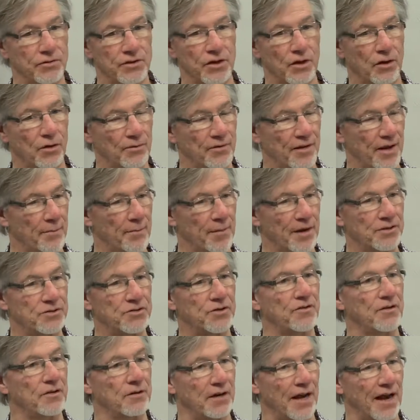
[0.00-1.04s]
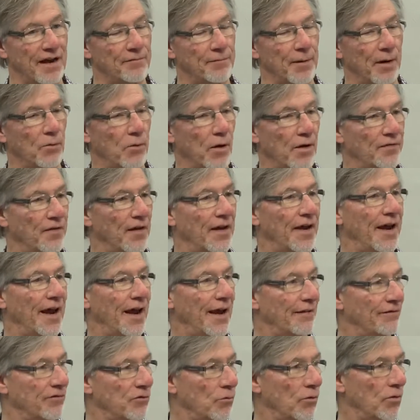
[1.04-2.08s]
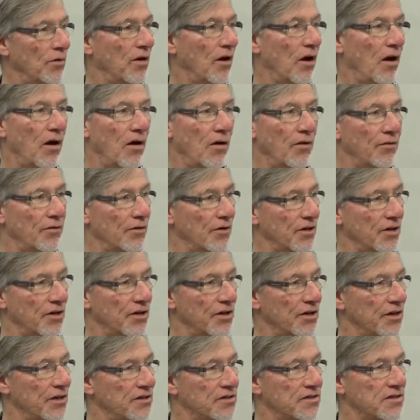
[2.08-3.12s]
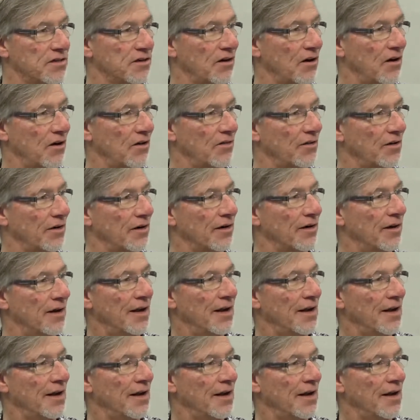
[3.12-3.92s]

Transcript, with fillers: you know, they measure their life by what they have and all their goods and all their